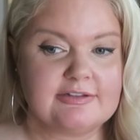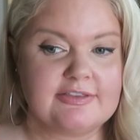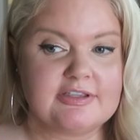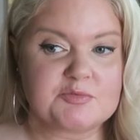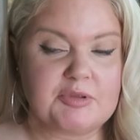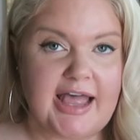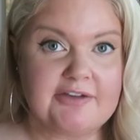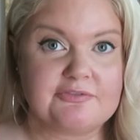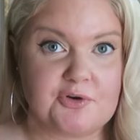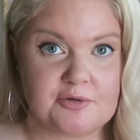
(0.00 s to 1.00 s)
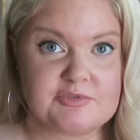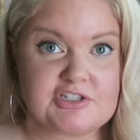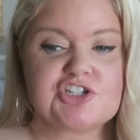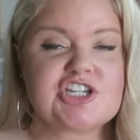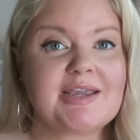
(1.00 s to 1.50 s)
these platforms
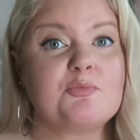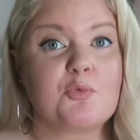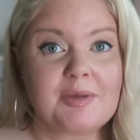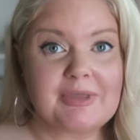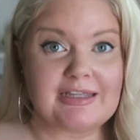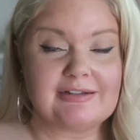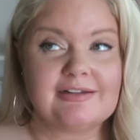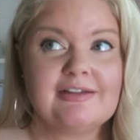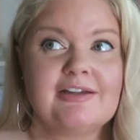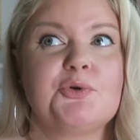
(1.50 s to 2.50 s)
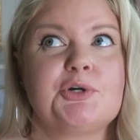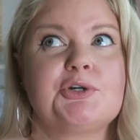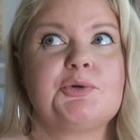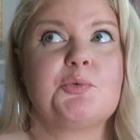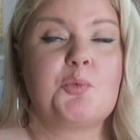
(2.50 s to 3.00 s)
to shame women
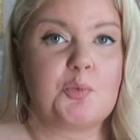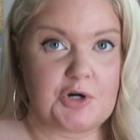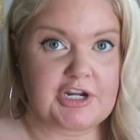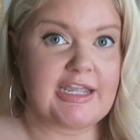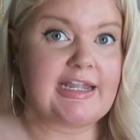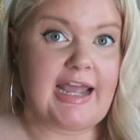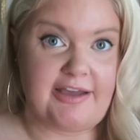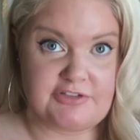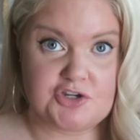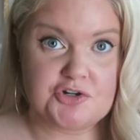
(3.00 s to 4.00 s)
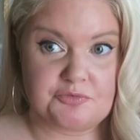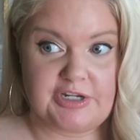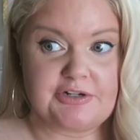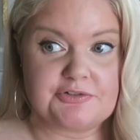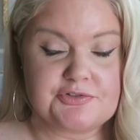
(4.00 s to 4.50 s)
for working and having
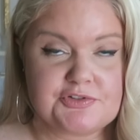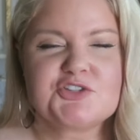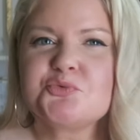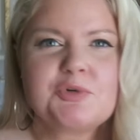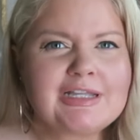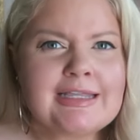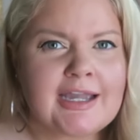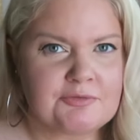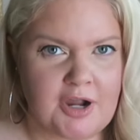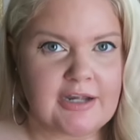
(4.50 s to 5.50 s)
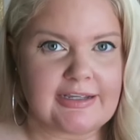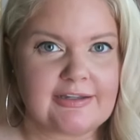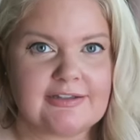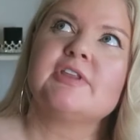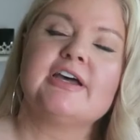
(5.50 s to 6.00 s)
careers is really
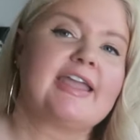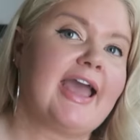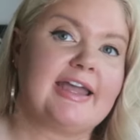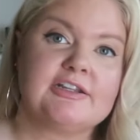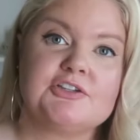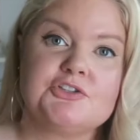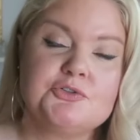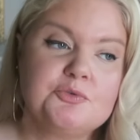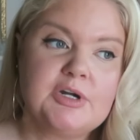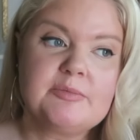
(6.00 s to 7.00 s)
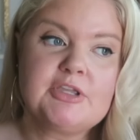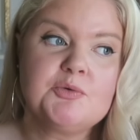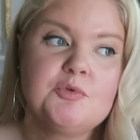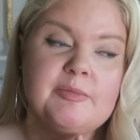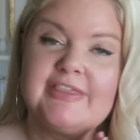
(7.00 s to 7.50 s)
ironic. Again, you want to be a
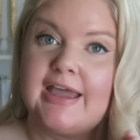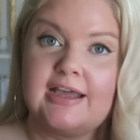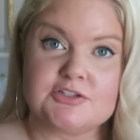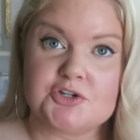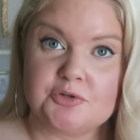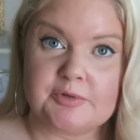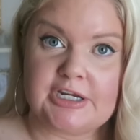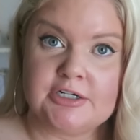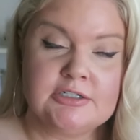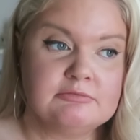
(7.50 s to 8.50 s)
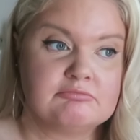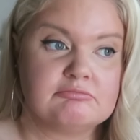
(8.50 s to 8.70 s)
woman that has a career,